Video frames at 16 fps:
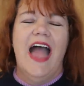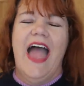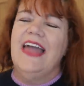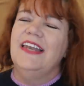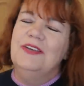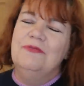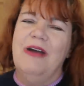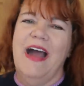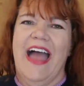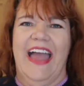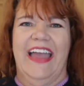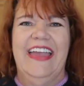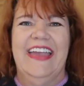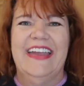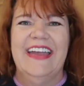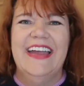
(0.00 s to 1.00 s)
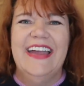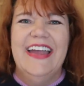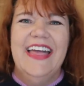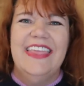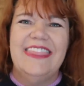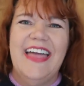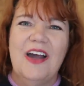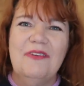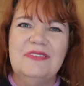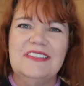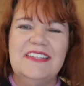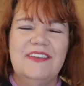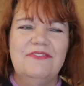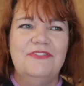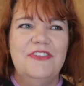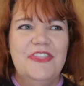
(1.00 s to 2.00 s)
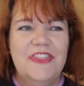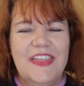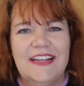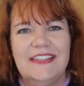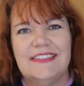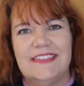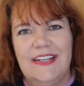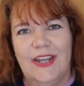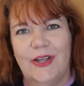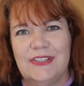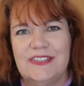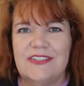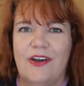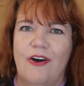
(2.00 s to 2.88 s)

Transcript: Anyway, that was it for this lot